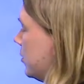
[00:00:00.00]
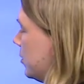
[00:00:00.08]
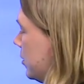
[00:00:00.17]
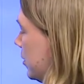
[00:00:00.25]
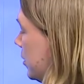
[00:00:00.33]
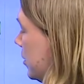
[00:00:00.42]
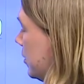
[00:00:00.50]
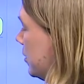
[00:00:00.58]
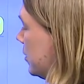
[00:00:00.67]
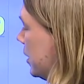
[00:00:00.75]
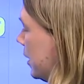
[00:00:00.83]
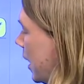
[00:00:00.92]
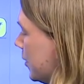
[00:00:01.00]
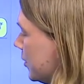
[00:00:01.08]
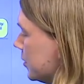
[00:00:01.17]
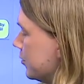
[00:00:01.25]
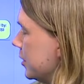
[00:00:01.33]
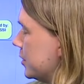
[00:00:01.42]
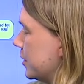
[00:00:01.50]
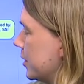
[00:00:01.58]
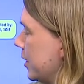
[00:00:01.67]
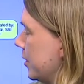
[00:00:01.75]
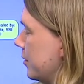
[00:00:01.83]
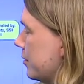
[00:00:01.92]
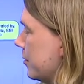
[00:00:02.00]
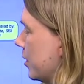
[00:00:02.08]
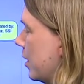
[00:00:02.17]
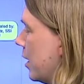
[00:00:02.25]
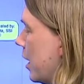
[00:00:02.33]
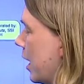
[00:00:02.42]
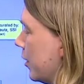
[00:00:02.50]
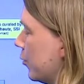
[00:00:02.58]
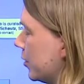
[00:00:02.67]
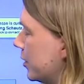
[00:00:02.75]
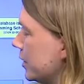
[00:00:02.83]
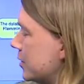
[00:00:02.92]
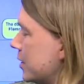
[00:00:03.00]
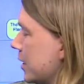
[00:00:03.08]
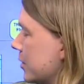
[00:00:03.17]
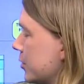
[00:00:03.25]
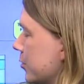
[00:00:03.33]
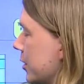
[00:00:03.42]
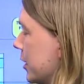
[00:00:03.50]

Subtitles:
the alignment region here, and what this tells you